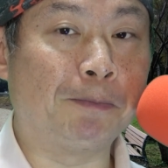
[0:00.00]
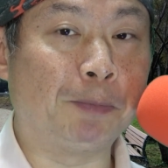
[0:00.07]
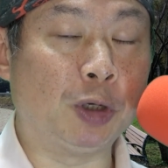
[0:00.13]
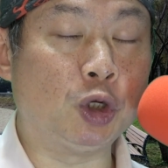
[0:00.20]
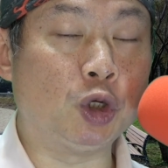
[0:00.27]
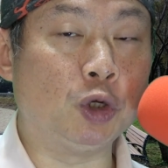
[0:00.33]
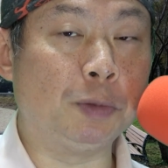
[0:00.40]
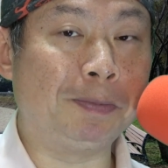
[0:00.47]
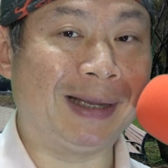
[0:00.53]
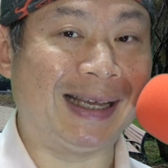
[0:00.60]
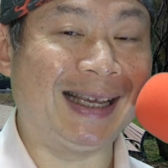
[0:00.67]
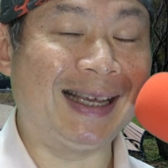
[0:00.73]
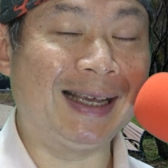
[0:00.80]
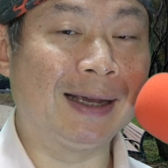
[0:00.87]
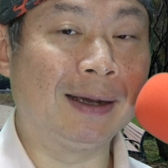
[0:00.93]

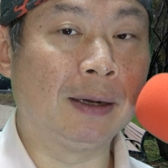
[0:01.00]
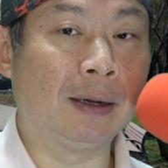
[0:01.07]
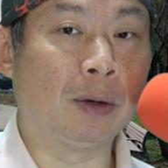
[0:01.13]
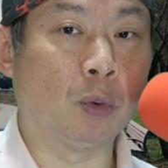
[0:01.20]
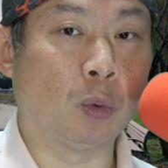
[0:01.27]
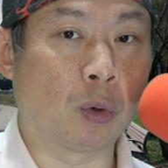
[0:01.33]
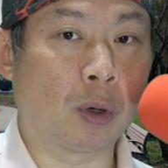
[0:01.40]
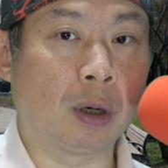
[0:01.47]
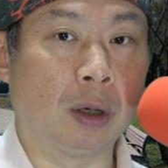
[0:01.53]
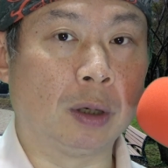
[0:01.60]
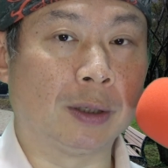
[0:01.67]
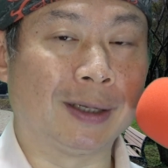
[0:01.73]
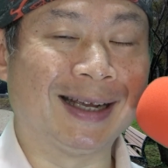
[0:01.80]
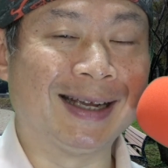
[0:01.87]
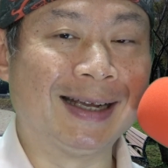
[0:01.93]
BGP
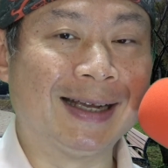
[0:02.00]
world.